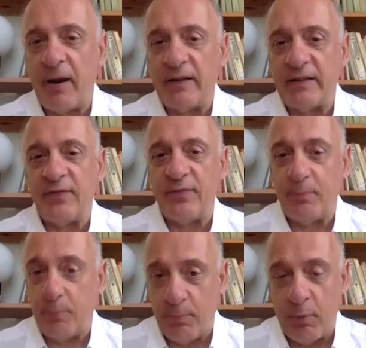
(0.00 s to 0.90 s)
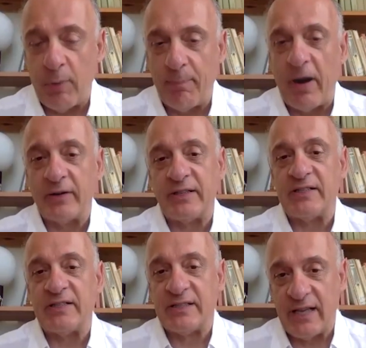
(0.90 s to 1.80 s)
far-right
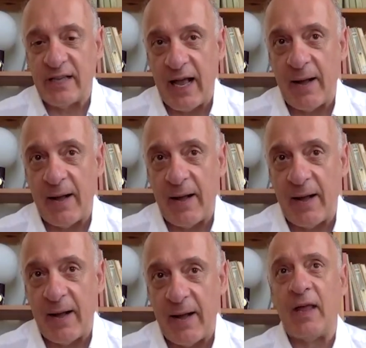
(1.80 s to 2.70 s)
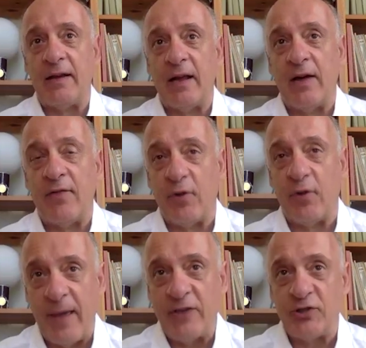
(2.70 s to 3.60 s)
parties and
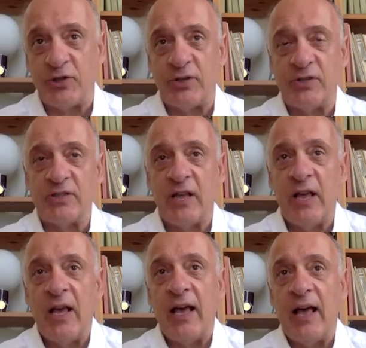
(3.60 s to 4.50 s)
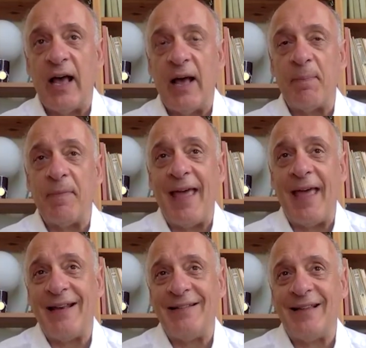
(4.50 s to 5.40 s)
formations.
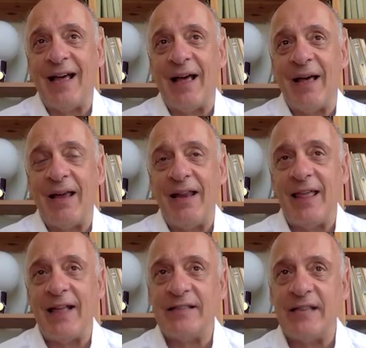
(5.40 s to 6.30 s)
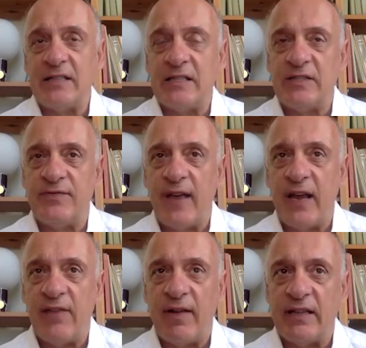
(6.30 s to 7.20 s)
And in that sense, it's
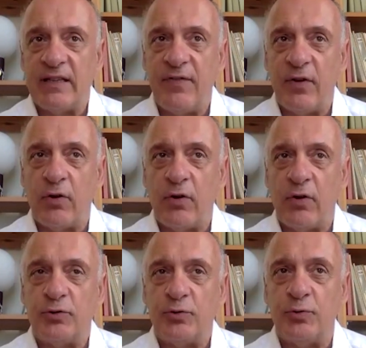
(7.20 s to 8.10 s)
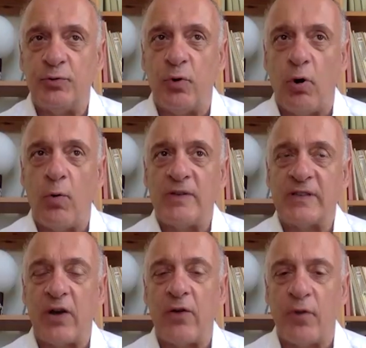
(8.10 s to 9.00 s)
very, very difficult to
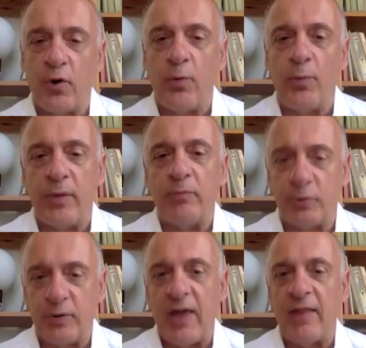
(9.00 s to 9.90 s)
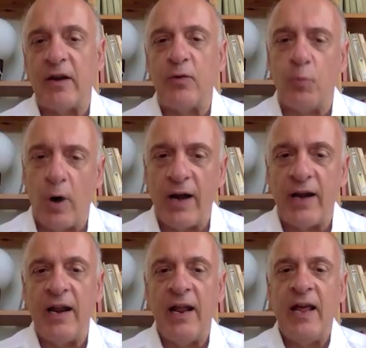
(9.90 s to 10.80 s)
always kind of group them together in
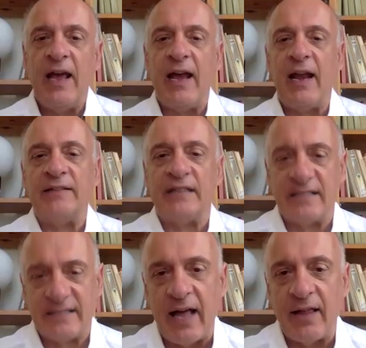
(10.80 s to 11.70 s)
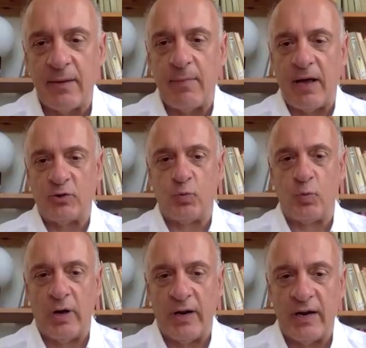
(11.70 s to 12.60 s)
one and understand them as
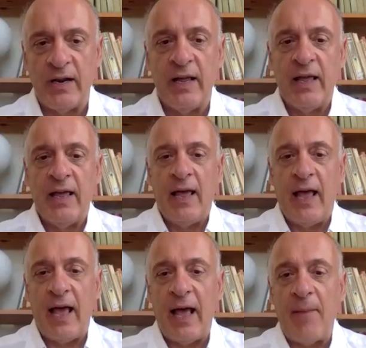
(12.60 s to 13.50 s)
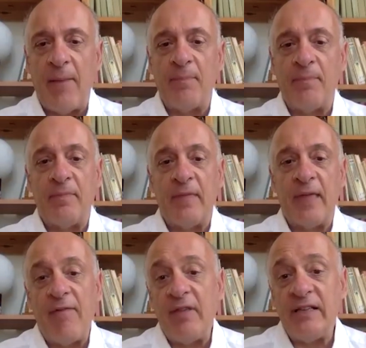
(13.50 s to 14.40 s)
one.
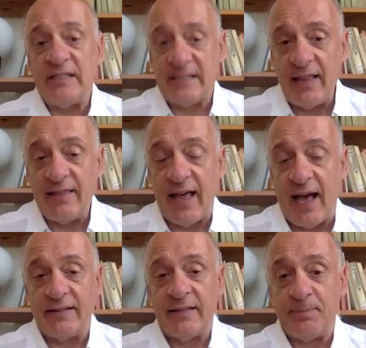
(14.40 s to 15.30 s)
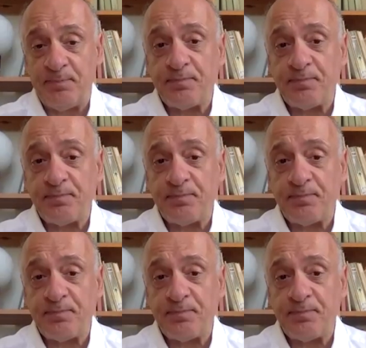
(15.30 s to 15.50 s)
Having said that,